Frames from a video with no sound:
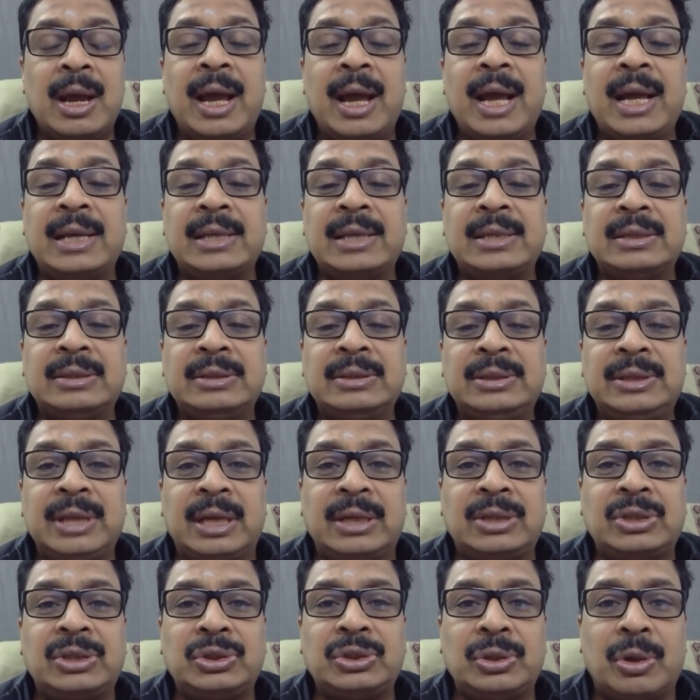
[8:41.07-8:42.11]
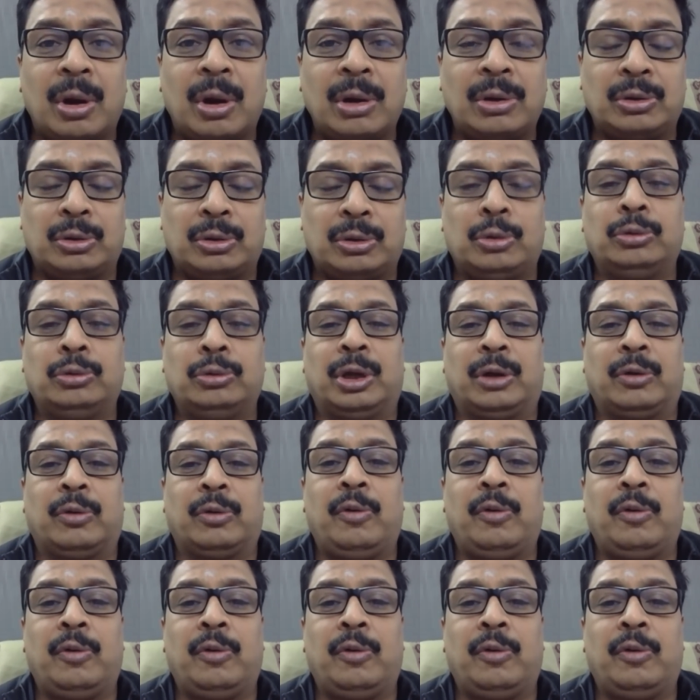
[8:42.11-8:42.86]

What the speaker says: has just shot through the